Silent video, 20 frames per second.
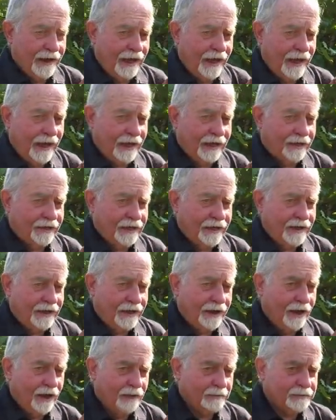and
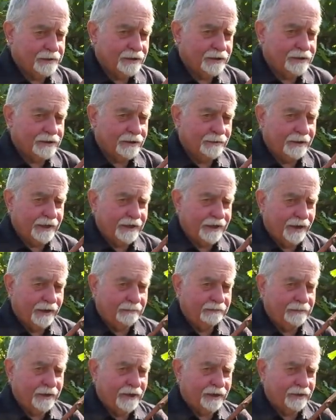it helps us to
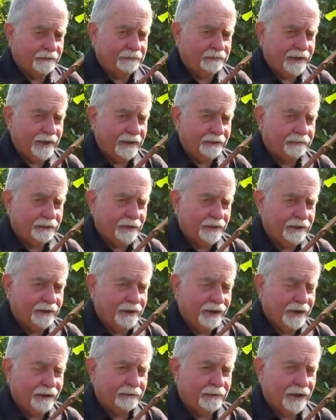become better people,
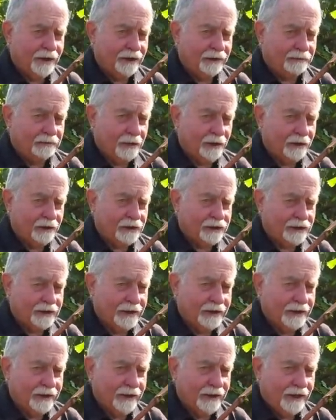a better
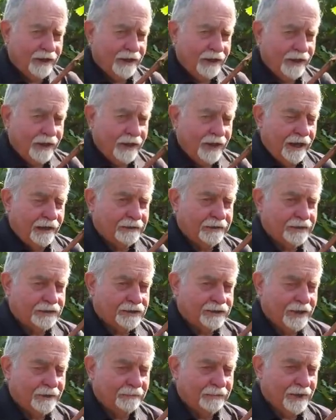person, and the
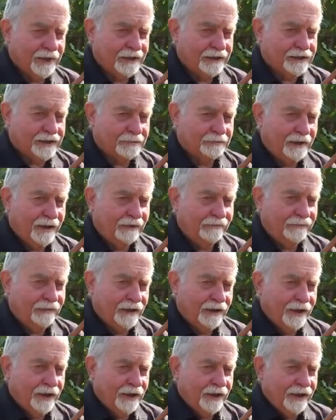symbolism of
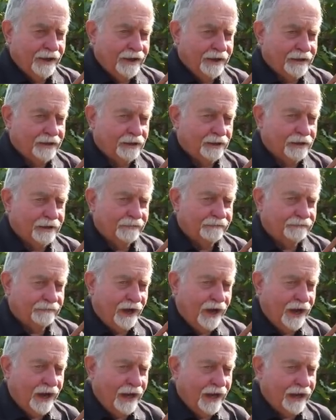to the
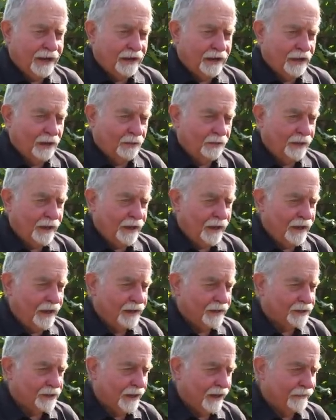vine, we
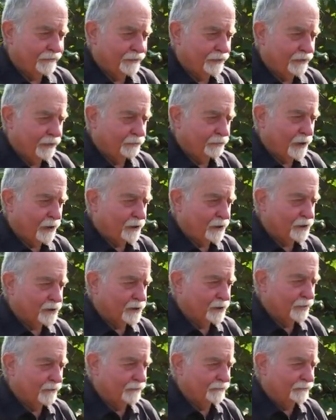each have our
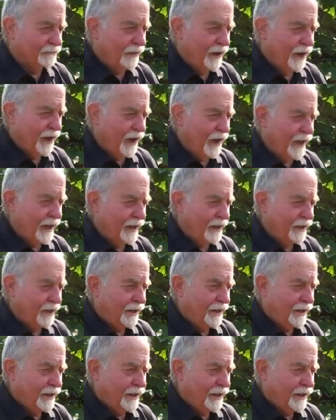personal vine